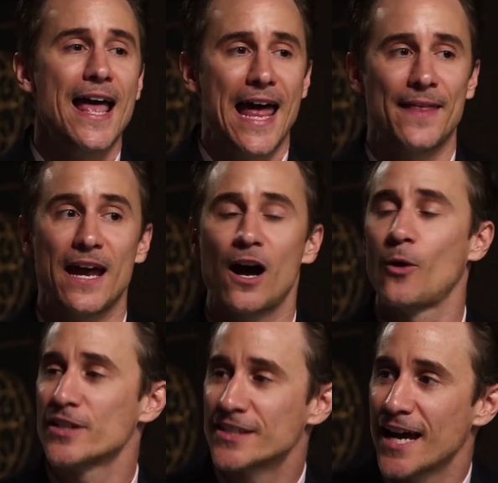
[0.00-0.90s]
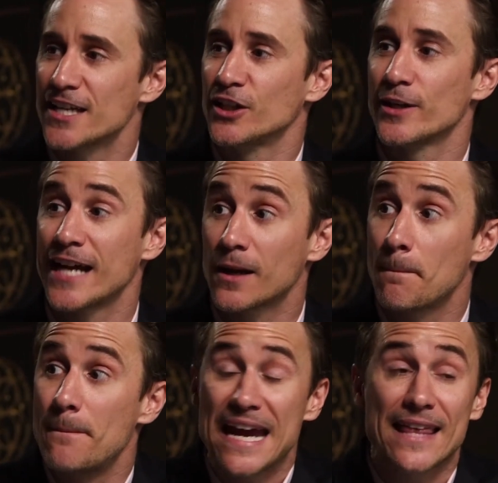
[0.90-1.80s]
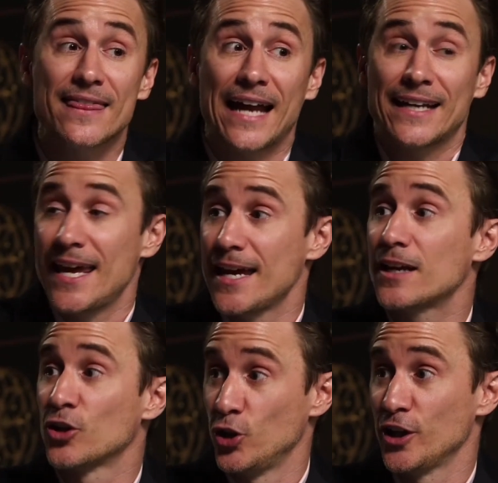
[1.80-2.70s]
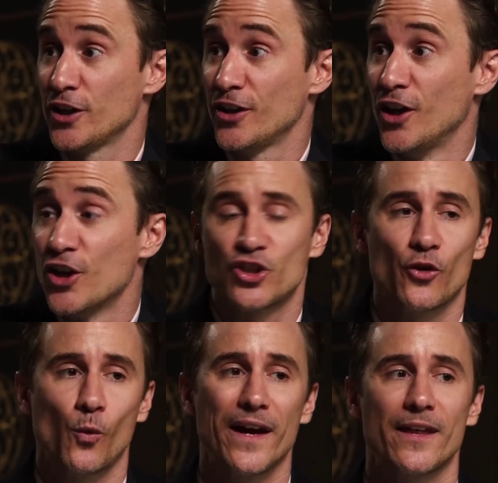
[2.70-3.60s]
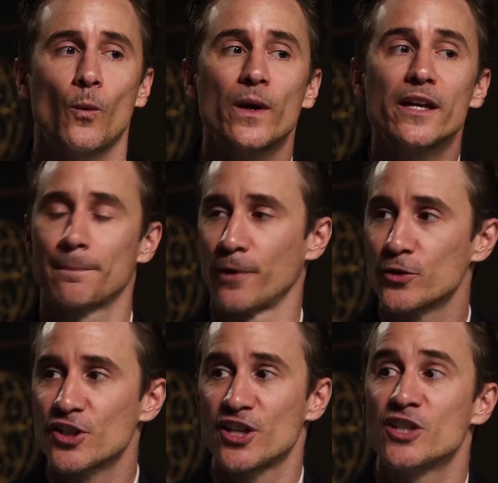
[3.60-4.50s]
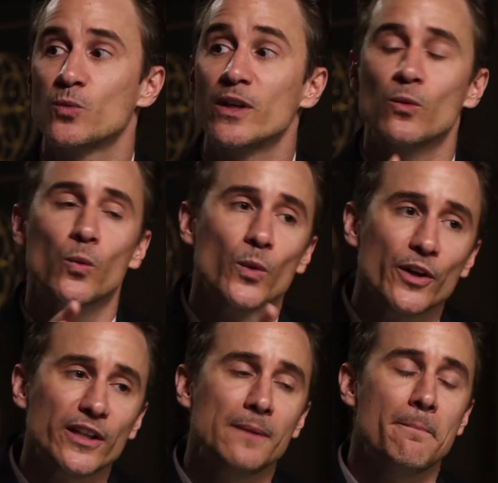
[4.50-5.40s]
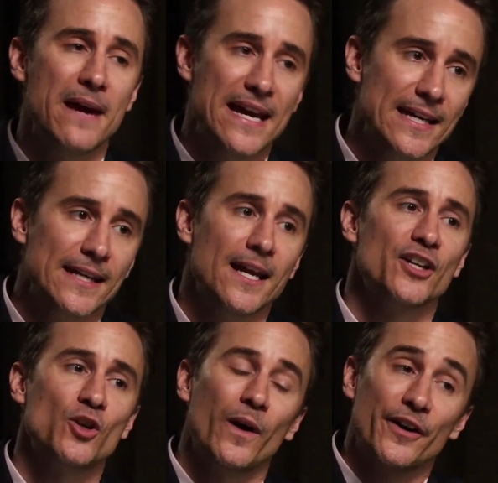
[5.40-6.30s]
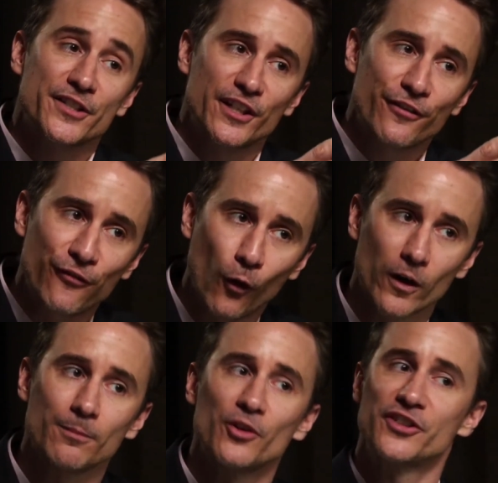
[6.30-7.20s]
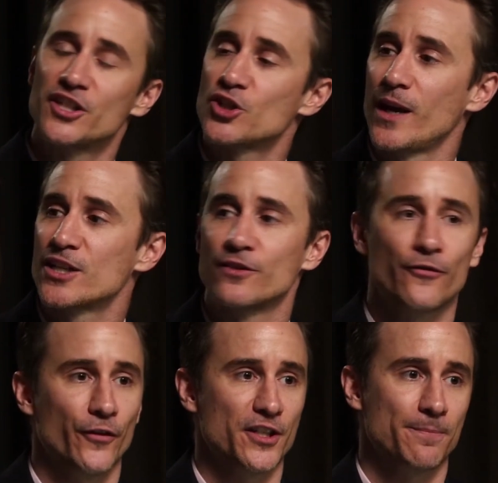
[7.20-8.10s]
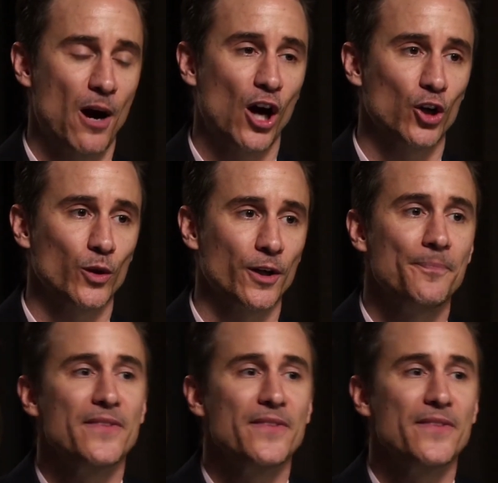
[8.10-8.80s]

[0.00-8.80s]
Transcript: And they always say, you know, you gotta bake that cake good. So the way that we approach it is we really make it to where it's an affordable situation for this borrower.